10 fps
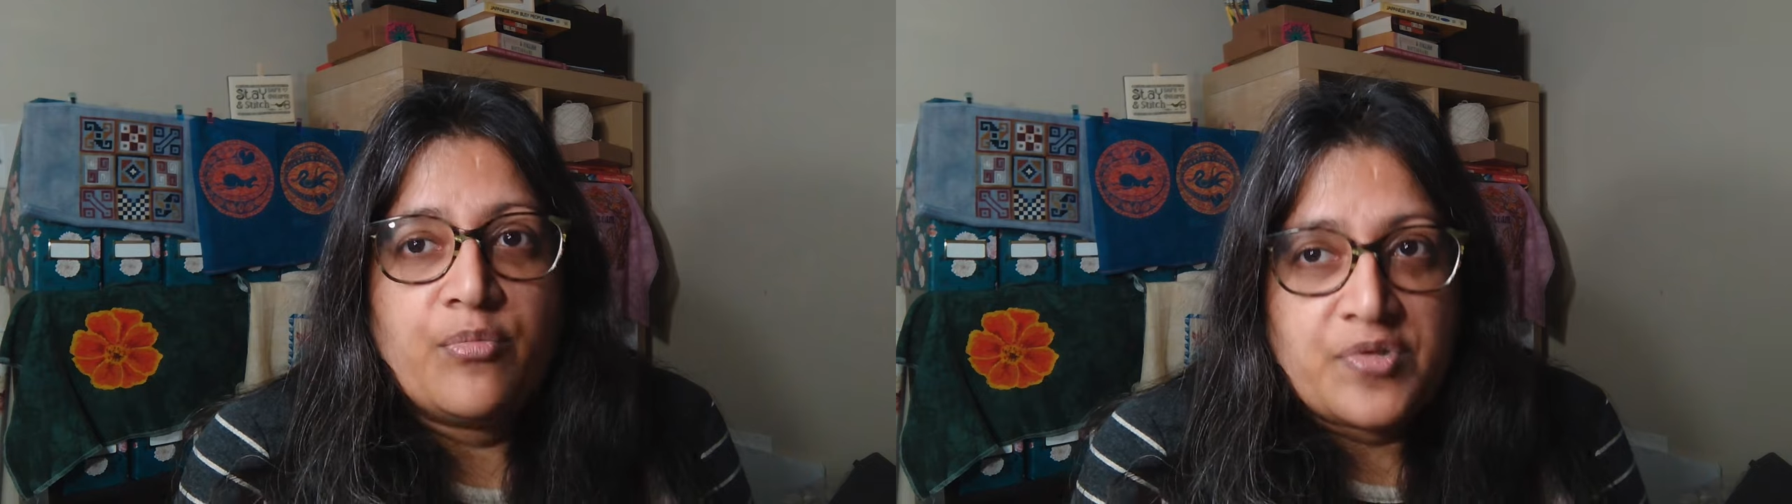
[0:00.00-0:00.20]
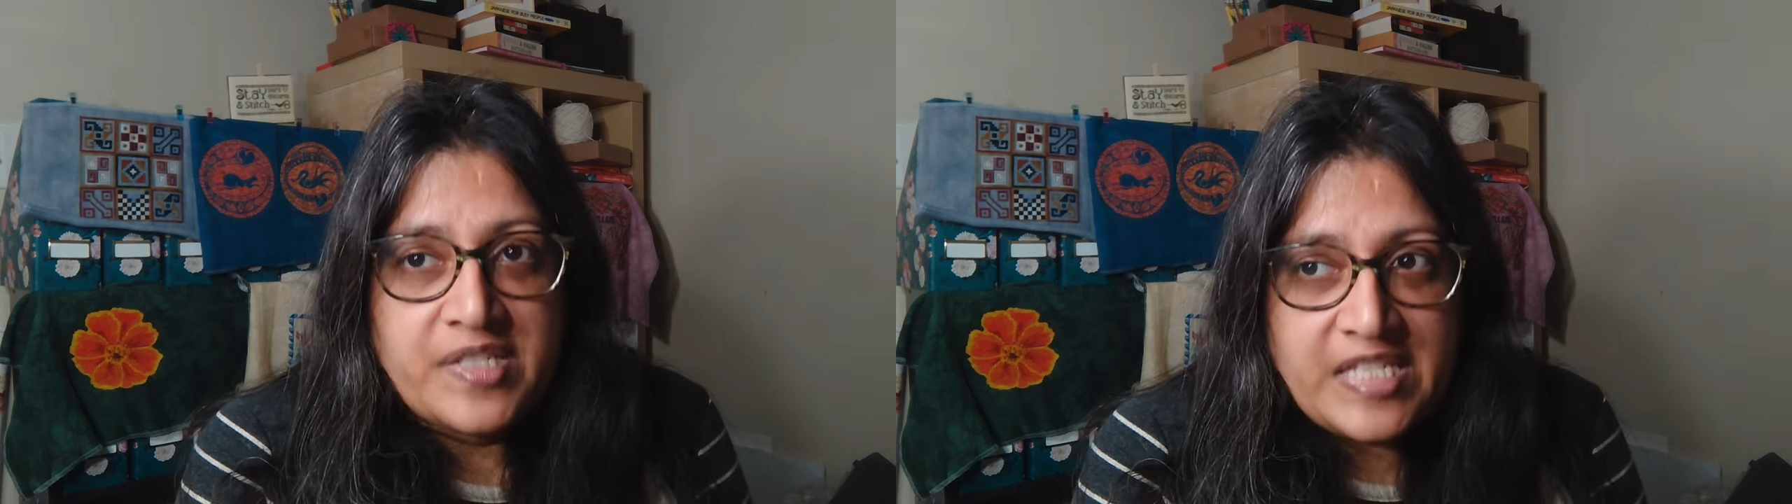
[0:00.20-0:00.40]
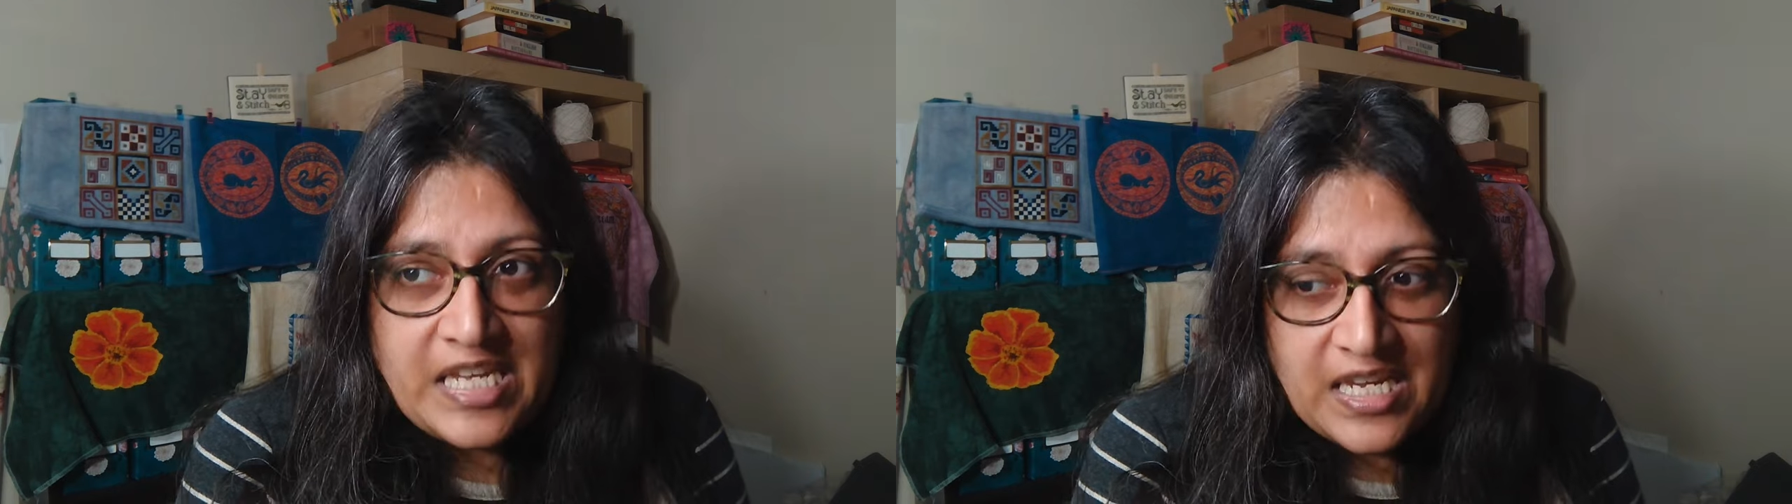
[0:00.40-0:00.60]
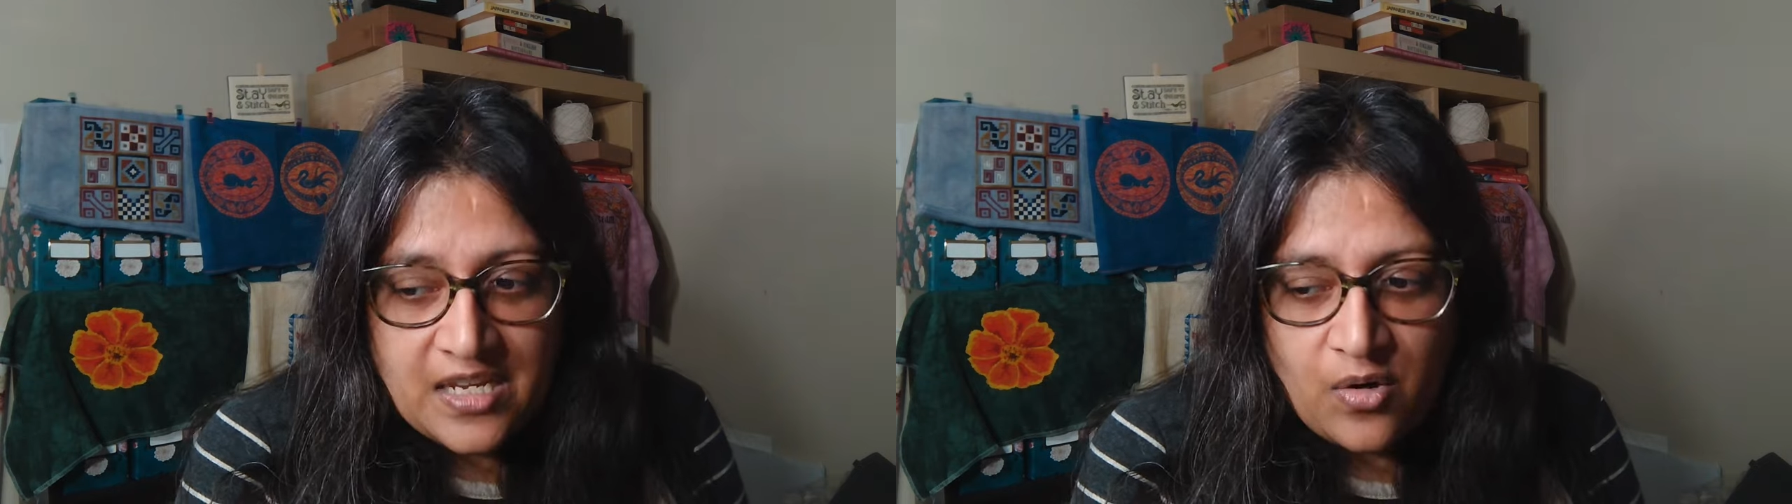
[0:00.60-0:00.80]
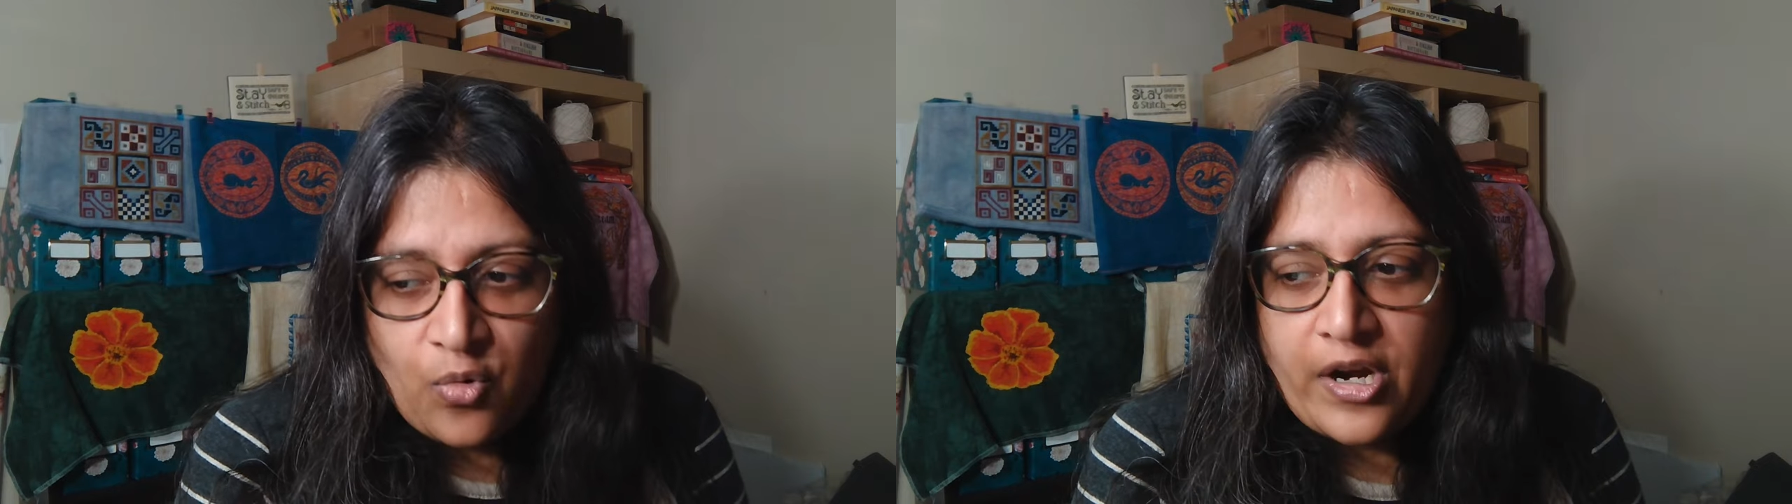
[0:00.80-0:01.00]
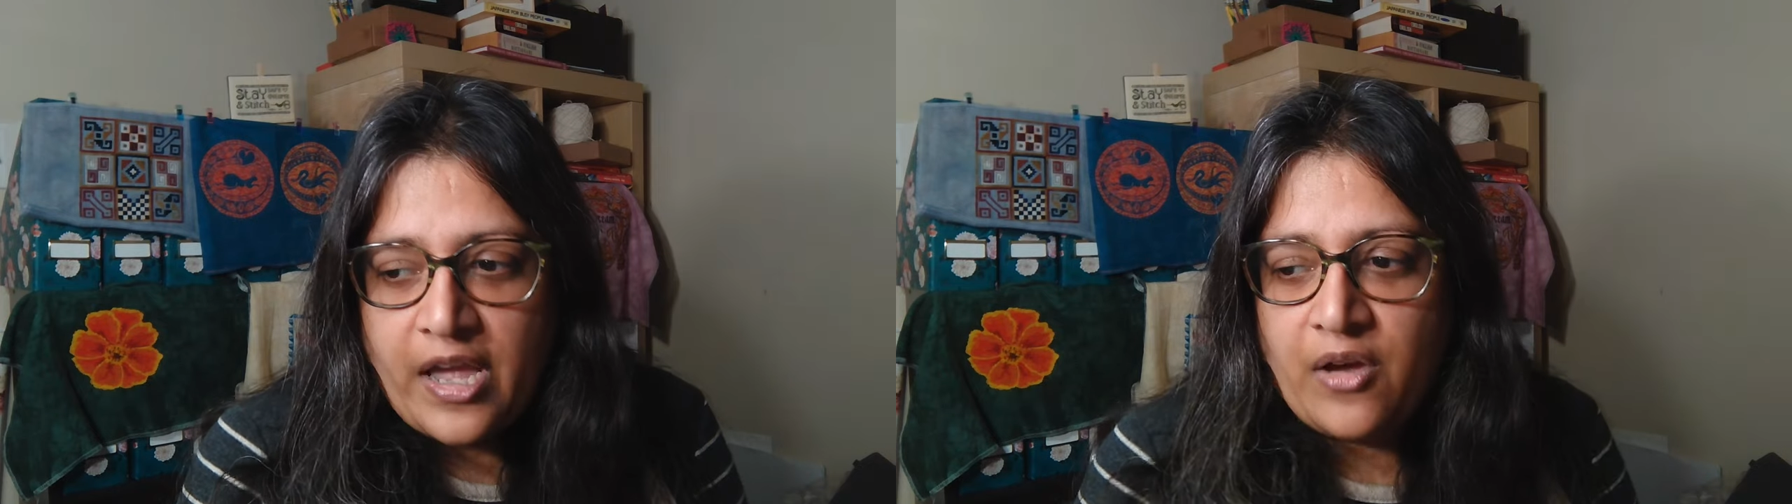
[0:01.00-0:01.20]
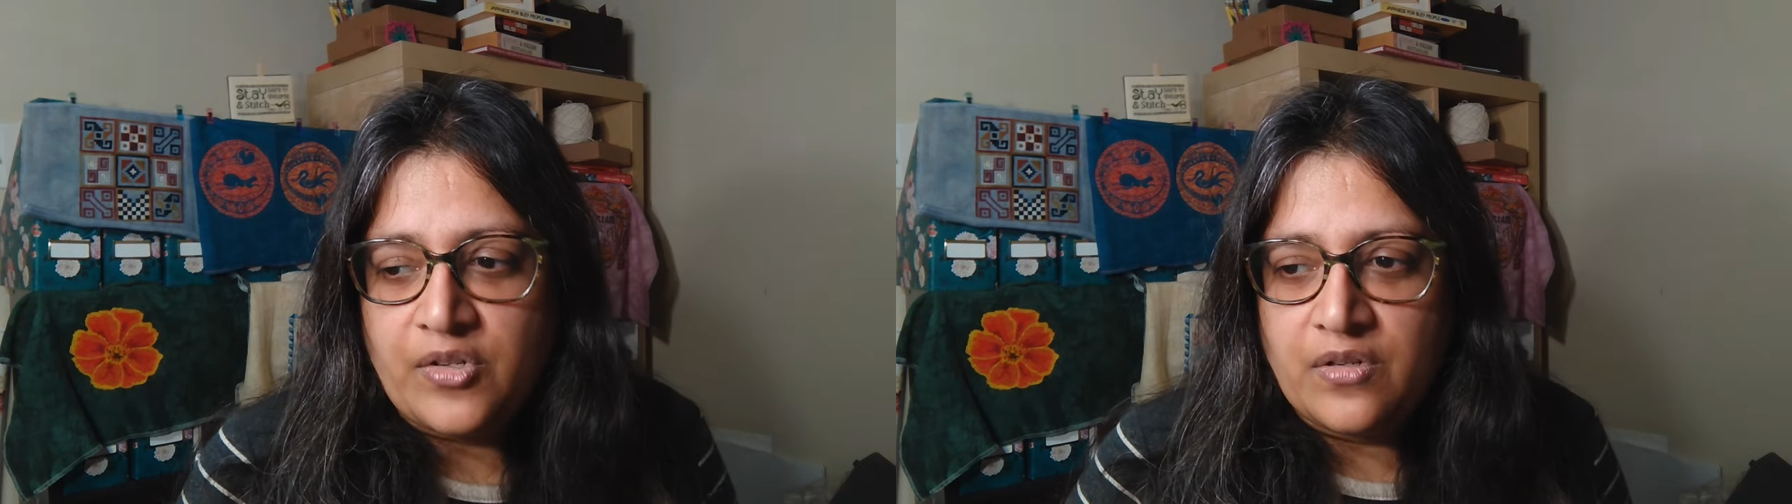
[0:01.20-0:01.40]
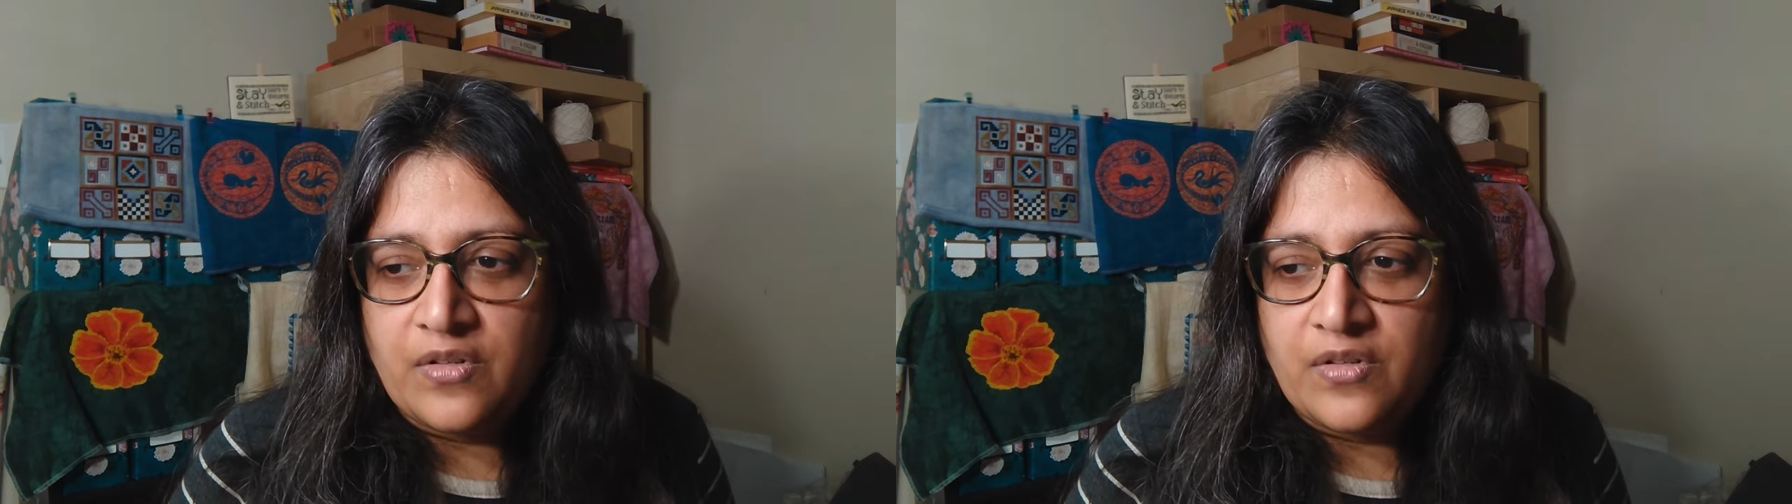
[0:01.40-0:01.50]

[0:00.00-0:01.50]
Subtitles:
proceed or how,